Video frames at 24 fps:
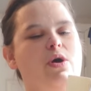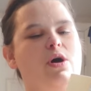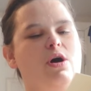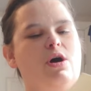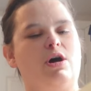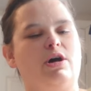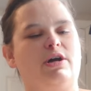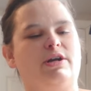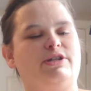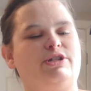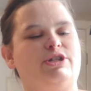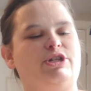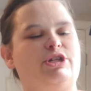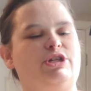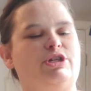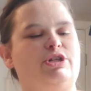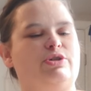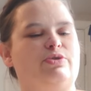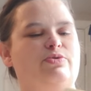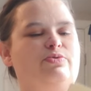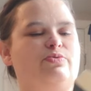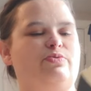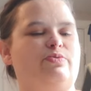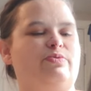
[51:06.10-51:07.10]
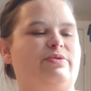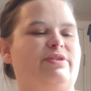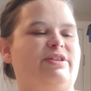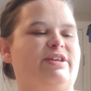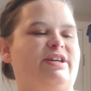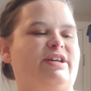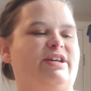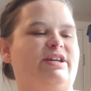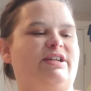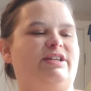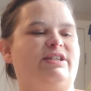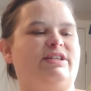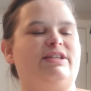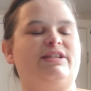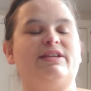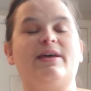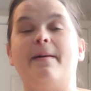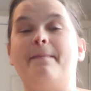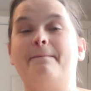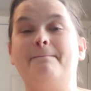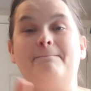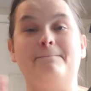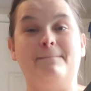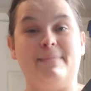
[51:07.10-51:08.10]
onto
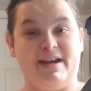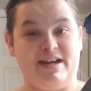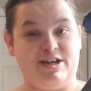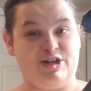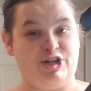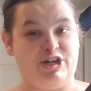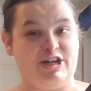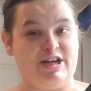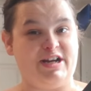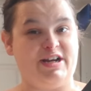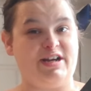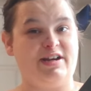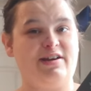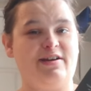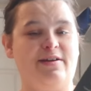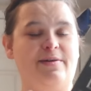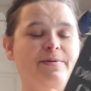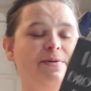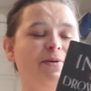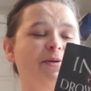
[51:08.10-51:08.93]
this mission